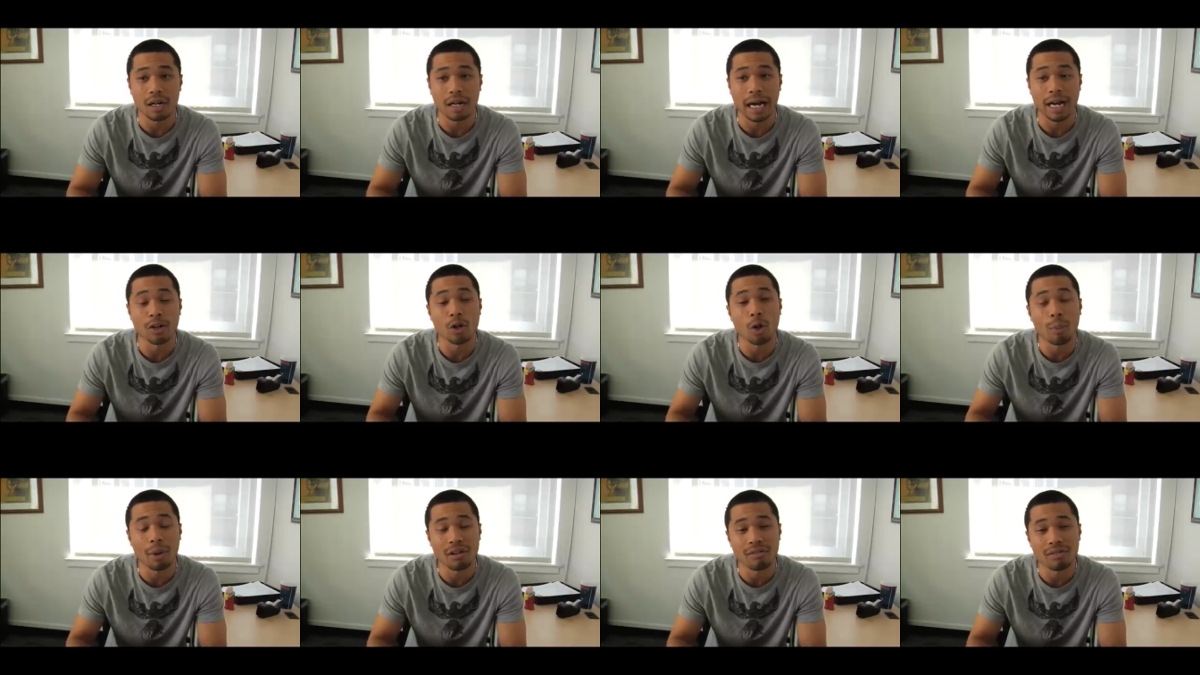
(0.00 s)
I know
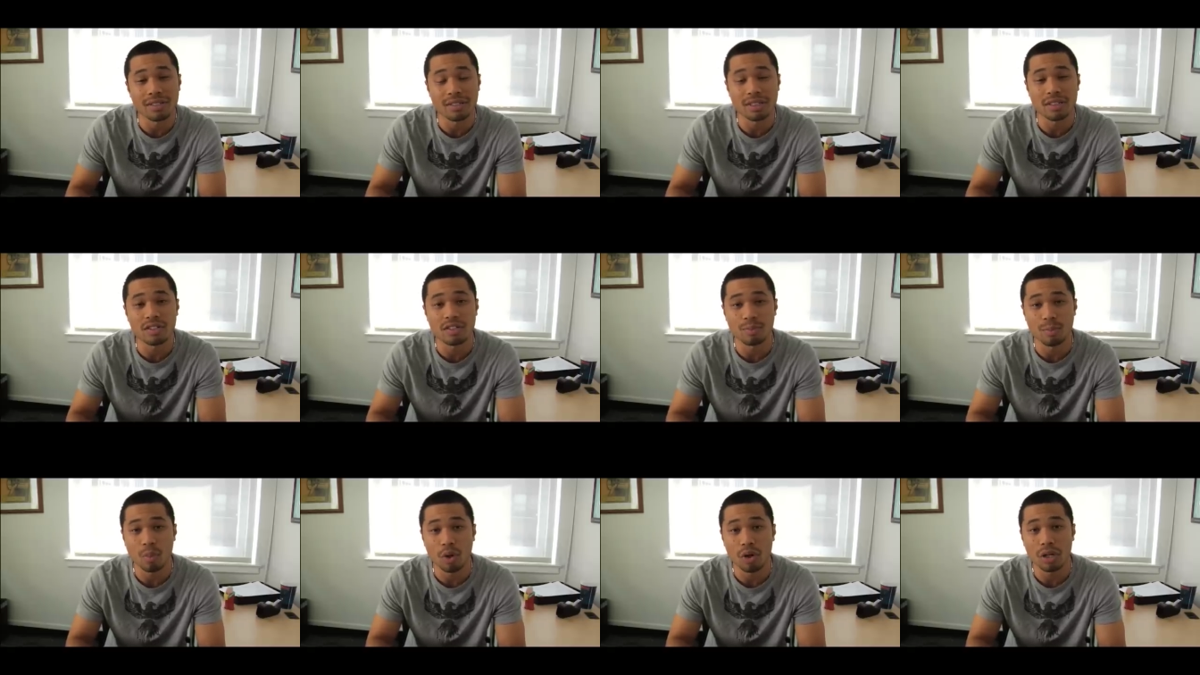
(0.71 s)
my risk is
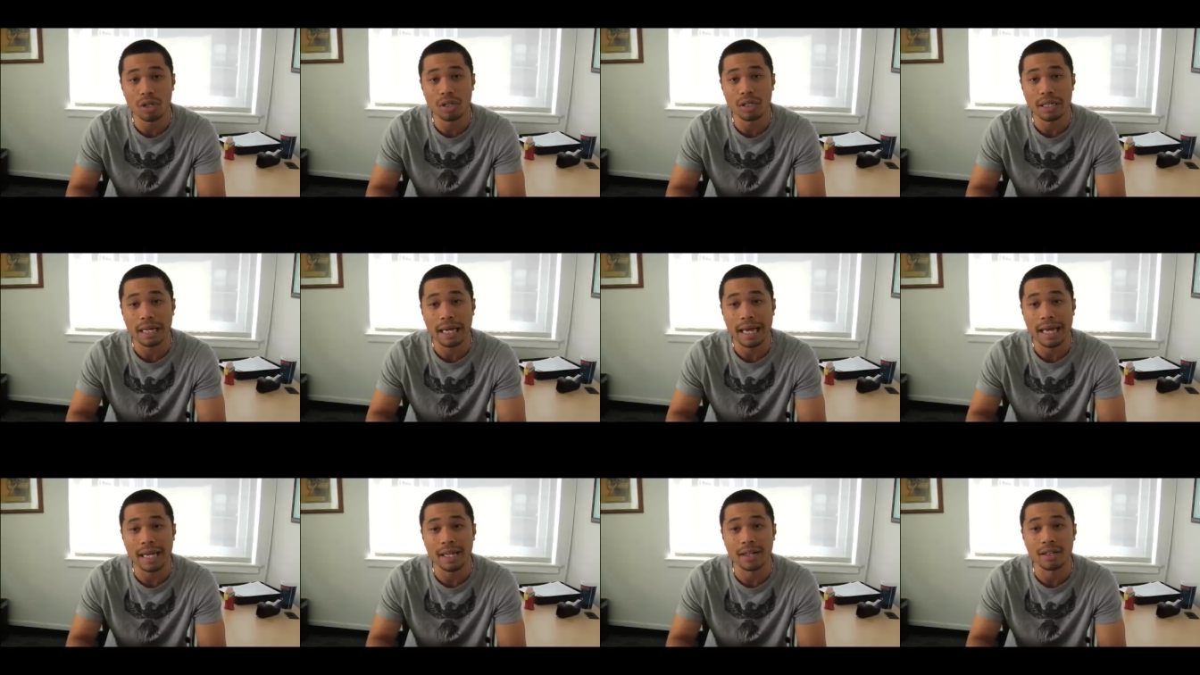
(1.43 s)
small
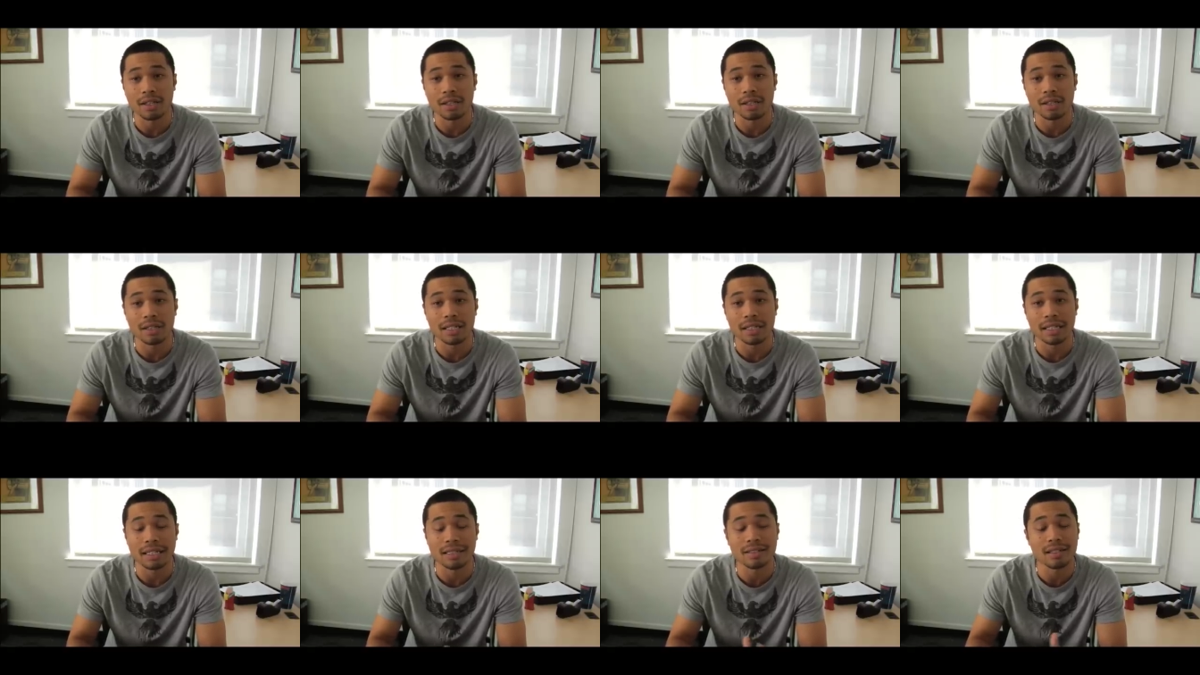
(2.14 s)
and
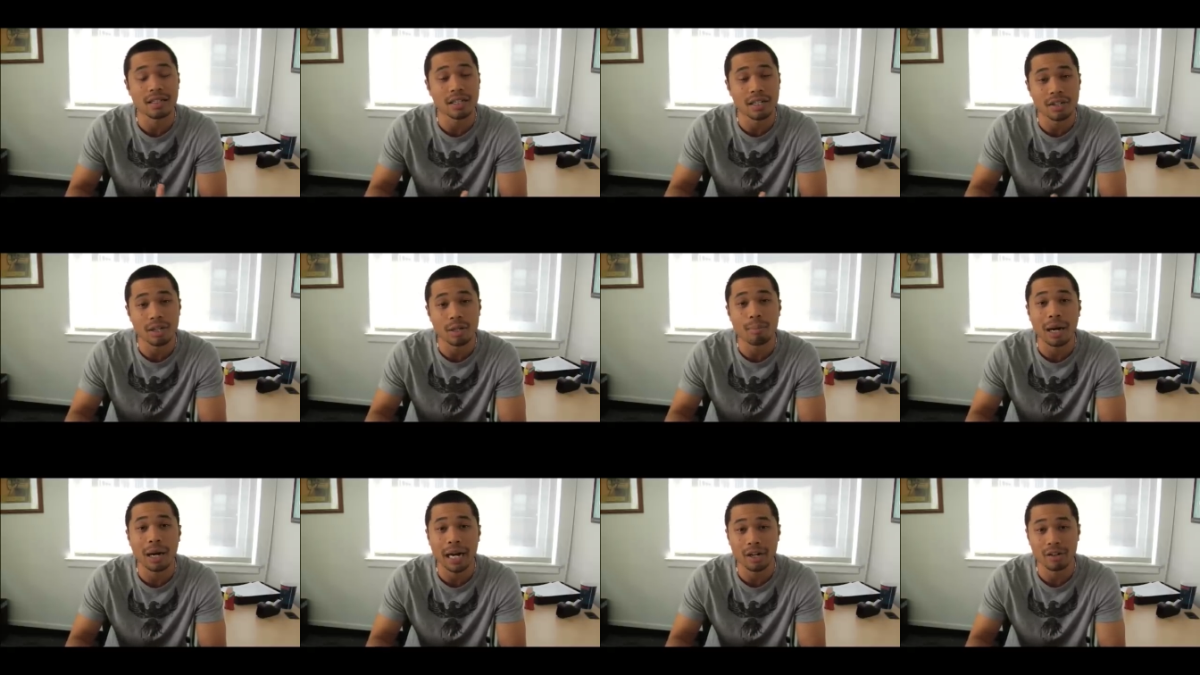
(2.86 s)
it's clearly
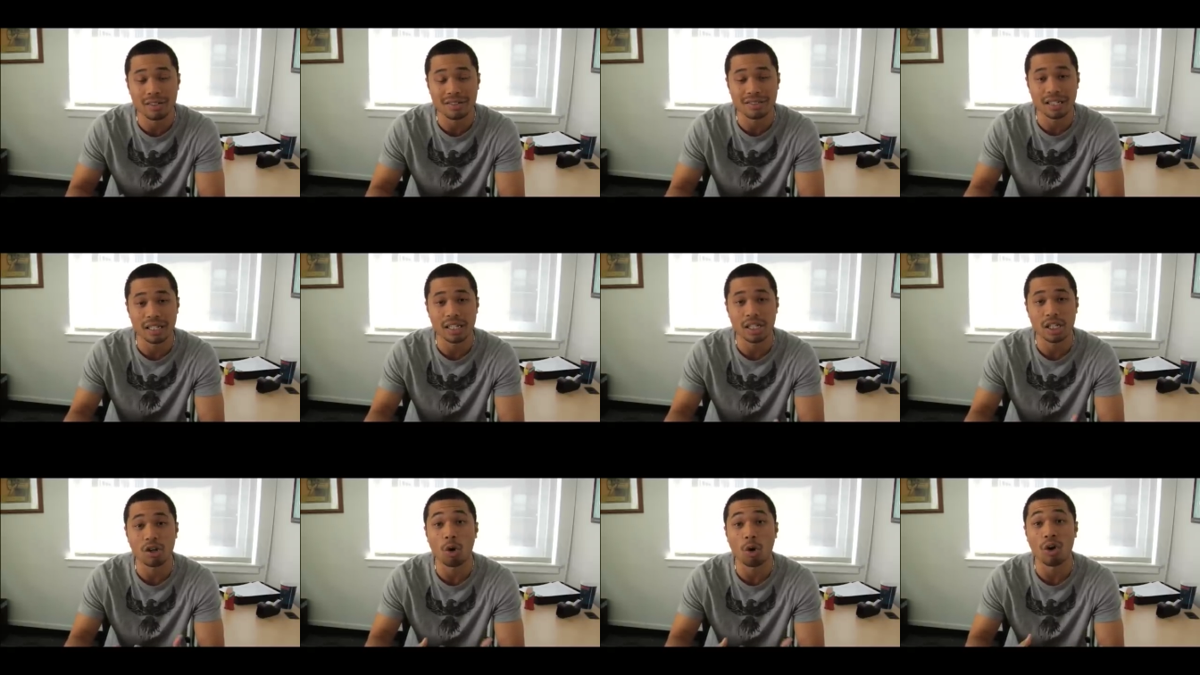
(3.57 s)
buying or
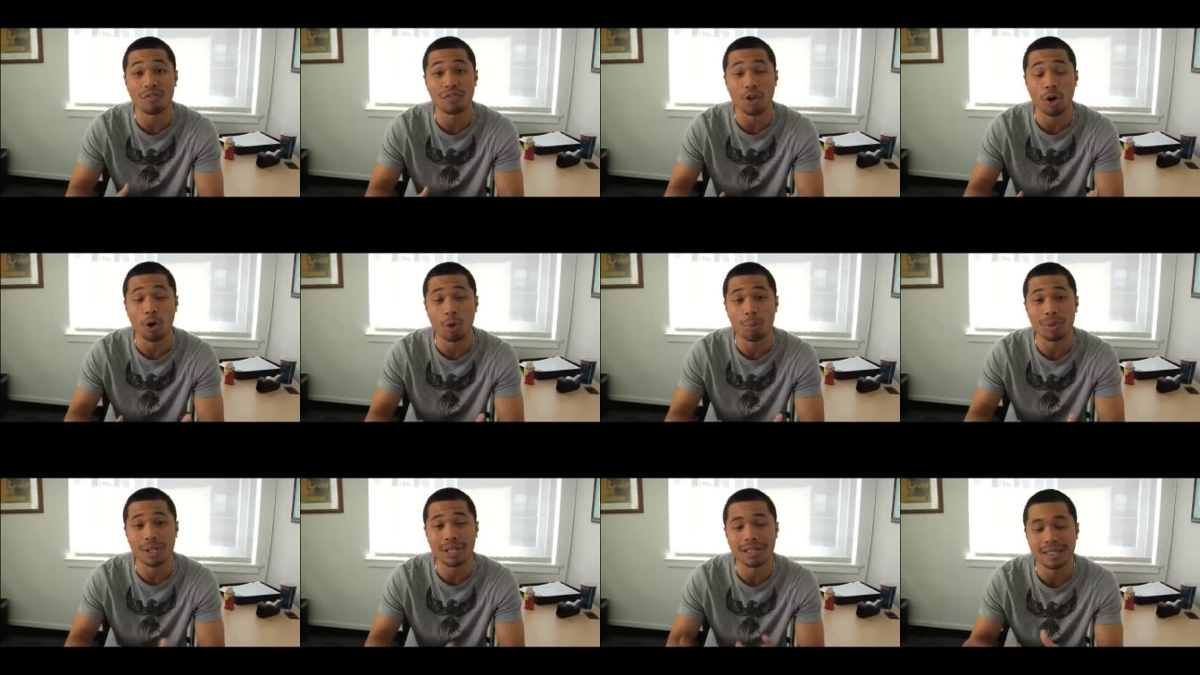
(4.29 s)
selling off the
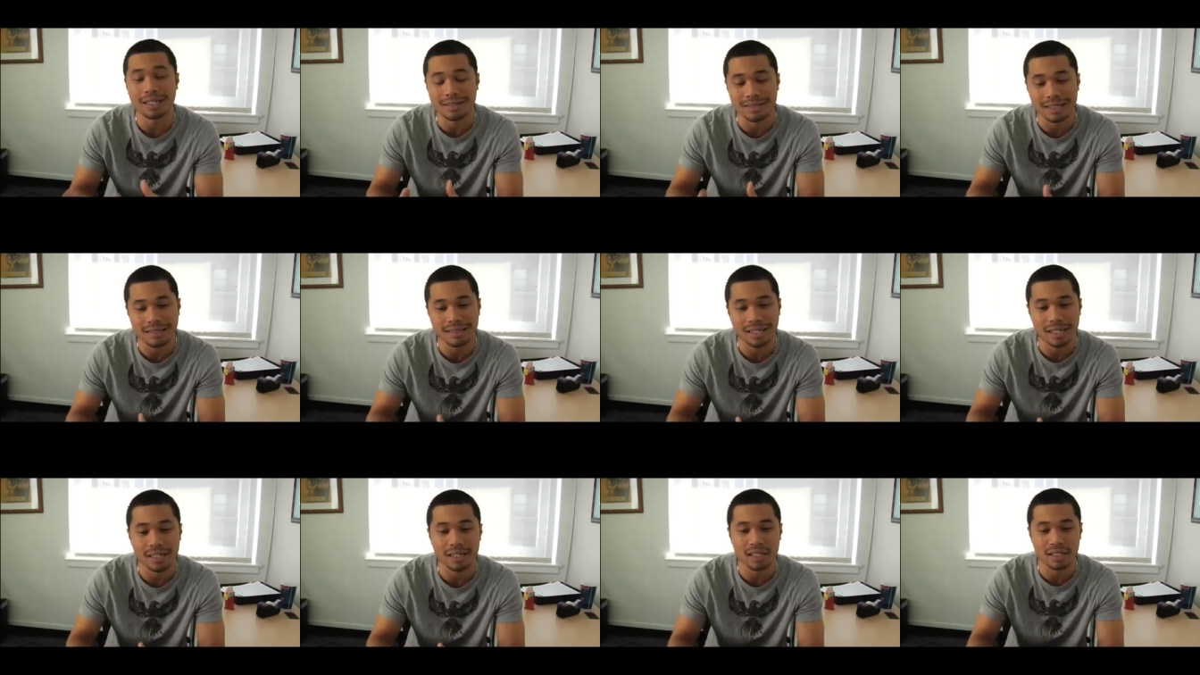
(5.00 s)
open that's
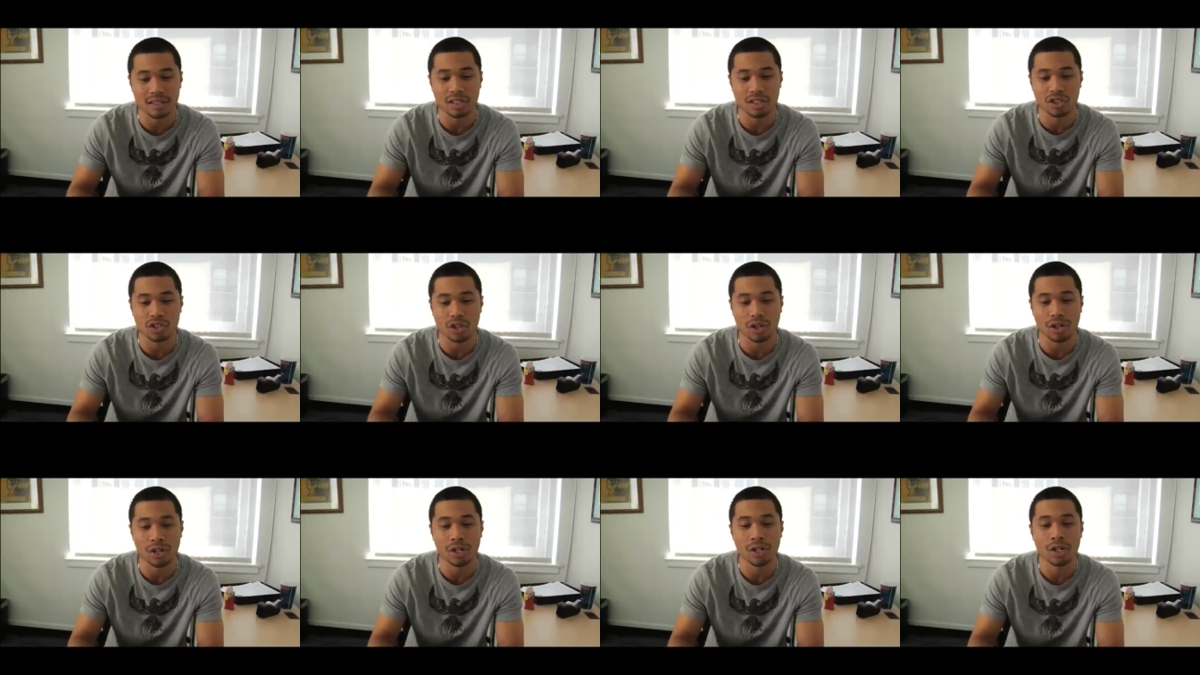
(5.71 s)
dictated into the
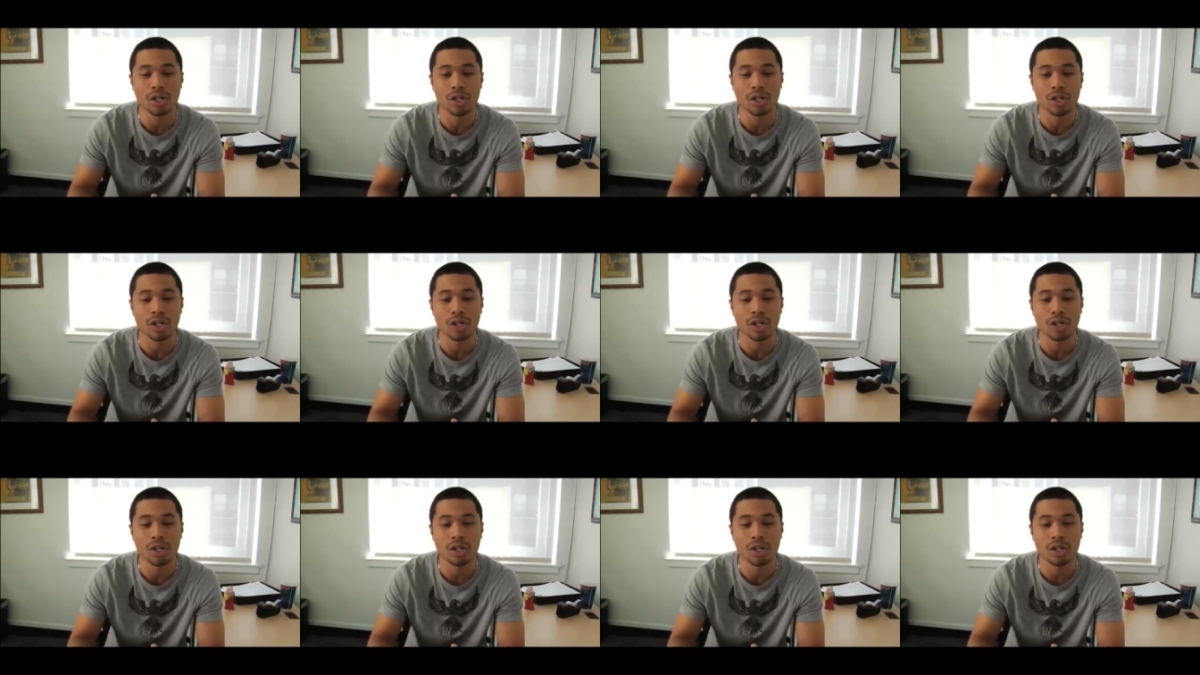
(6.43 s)
chart.